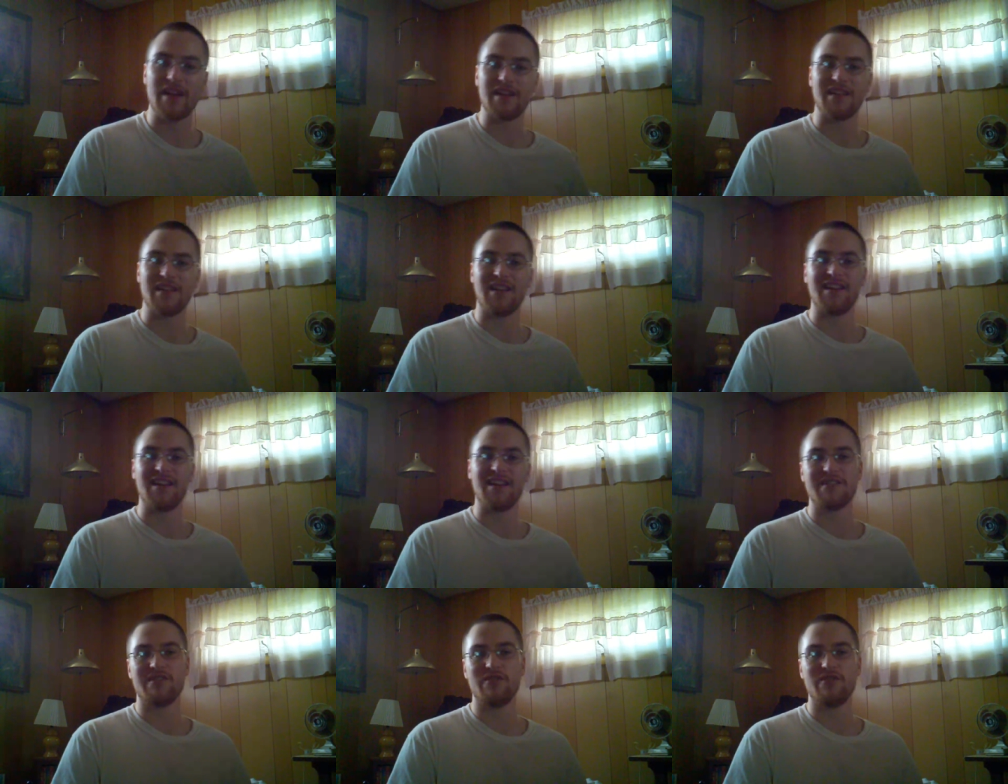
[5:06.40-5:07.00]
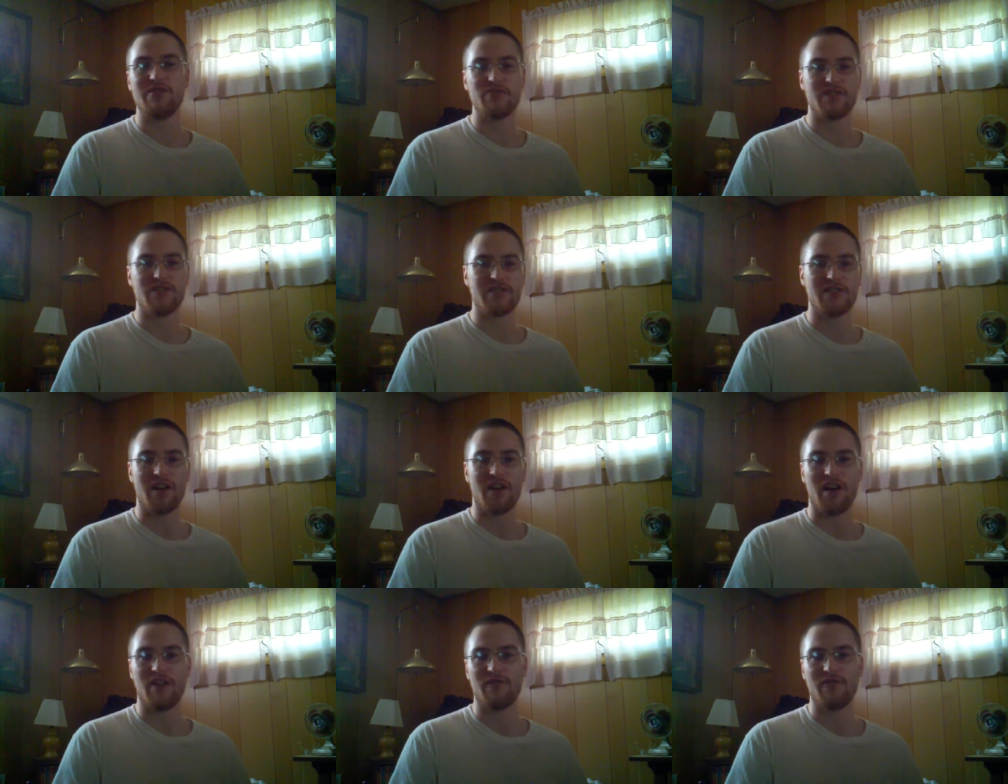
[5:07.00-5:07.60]
lots of new
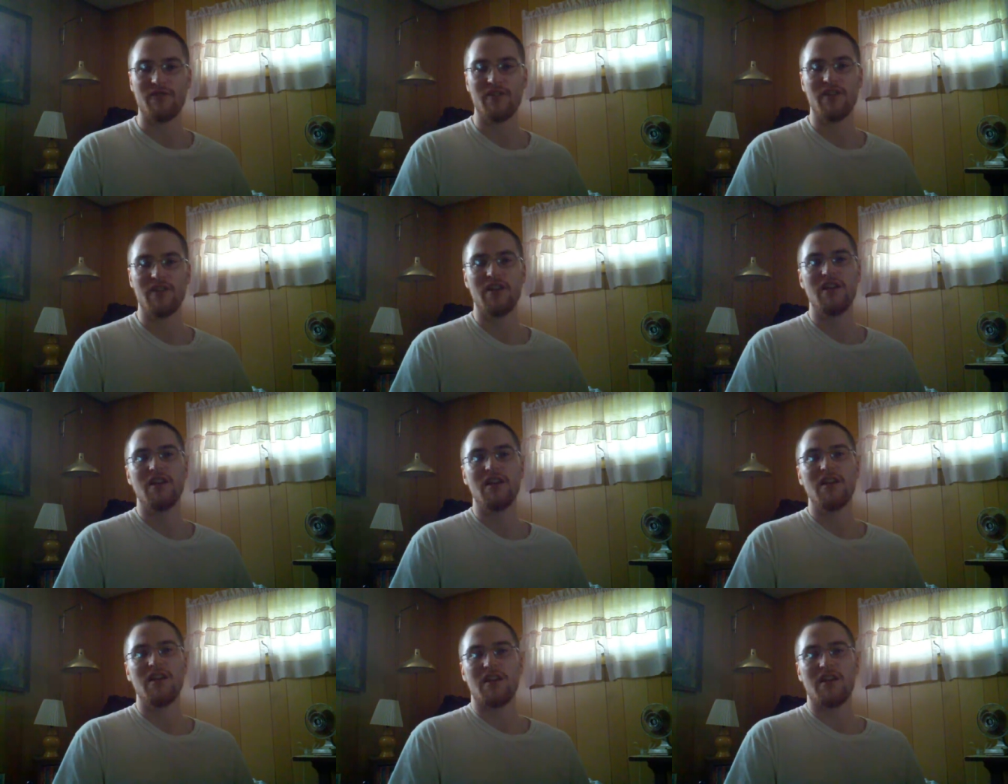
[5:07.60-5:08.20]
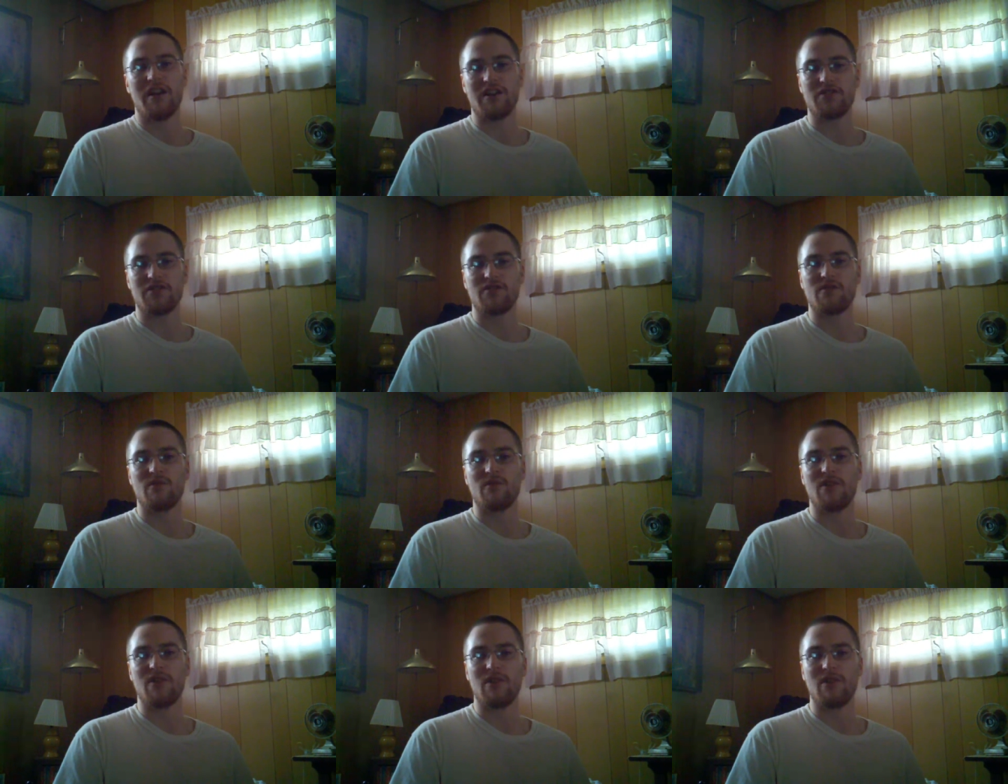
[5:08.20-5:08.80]
stuff. Not
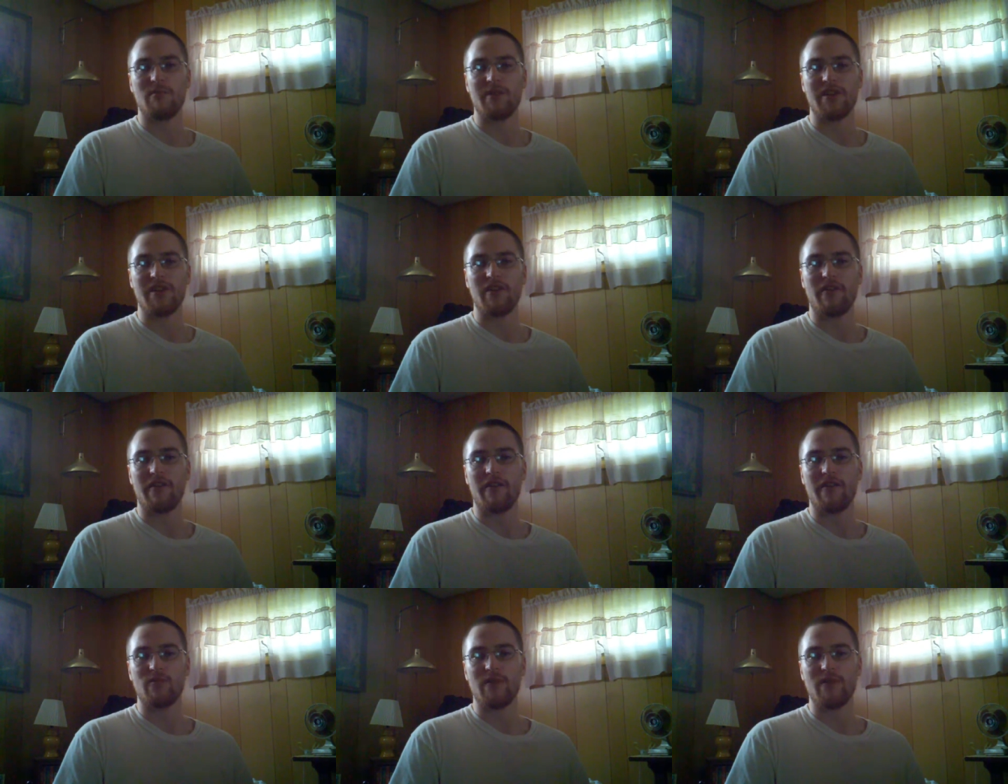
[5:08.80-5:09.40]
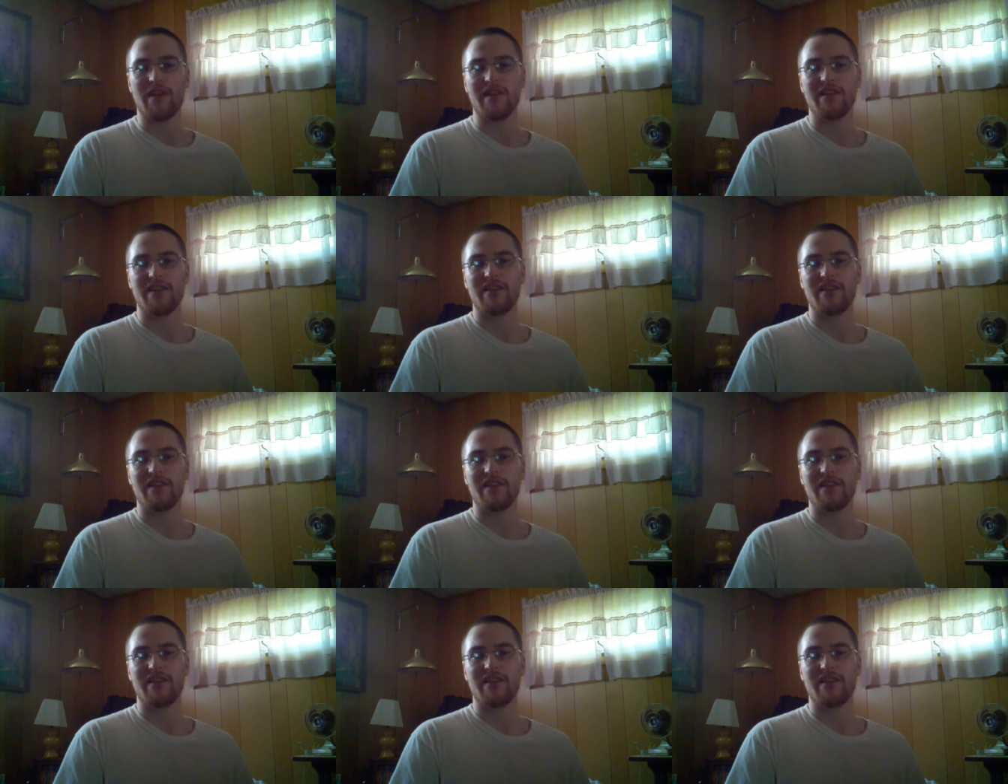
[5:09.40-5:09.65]
sure what I'll be going with.